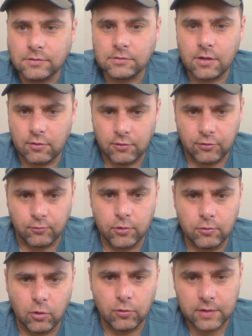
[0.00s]
You know, through
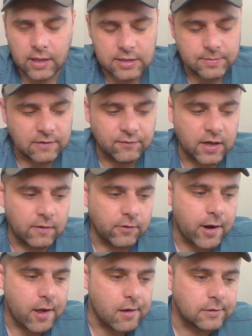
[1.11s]
GoldenEye is my favorite.
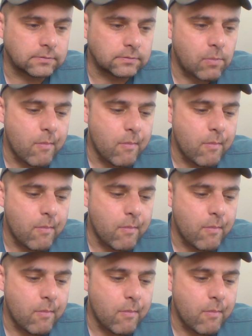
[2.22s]
Um,